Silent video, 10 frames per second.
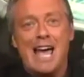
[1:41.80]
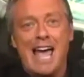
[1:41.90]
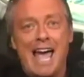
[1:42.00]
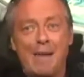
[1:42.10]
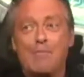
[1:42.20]

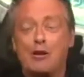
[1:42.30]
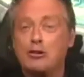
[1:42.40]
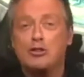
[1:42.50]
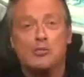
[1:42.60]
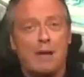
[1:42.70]
And
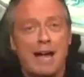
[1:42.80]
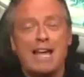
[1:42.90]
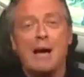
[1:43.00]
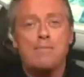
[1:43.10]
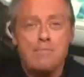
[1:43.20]
producer Mike
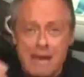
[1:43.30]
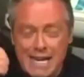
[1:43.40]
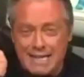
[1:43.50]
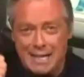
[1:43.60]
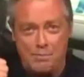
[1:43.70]

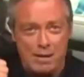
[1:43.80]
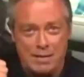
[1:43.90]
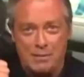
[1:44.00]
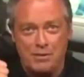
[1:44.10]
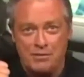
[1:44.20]
immediately picked
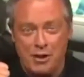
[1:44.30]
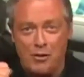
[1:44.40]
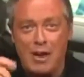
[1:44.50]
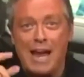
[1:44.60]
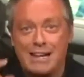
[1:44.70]
up the
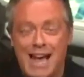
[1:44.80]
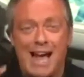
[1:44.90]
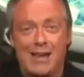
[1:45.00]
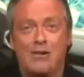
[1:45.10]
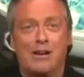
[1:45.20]
phone and
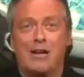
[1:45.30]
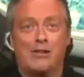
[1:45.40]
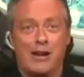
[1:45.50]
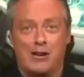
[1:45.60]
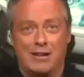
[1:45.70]
got you
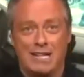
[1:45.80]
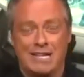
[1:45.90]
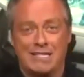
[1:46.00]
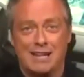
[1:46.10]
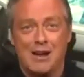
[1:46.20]
another
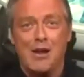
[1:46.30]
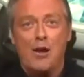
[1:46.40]
iridescent.